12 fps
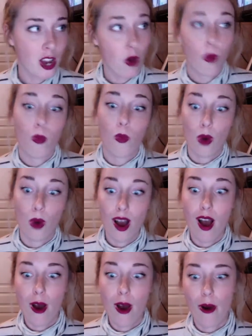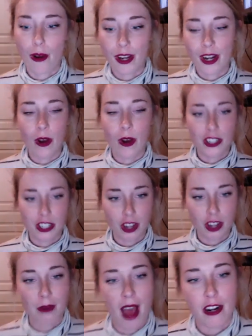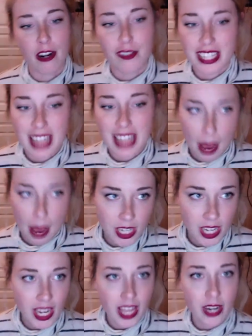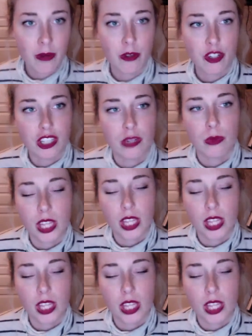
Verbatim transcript: whoa, you know, it's just a matter of adapting. And it was just a really